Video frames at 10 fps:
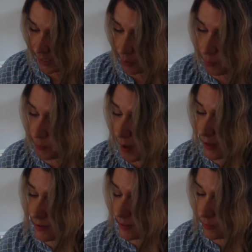It was
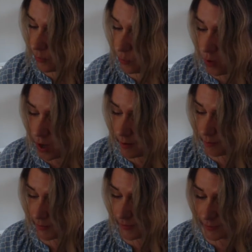patterned with
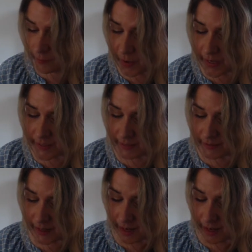worms and spiders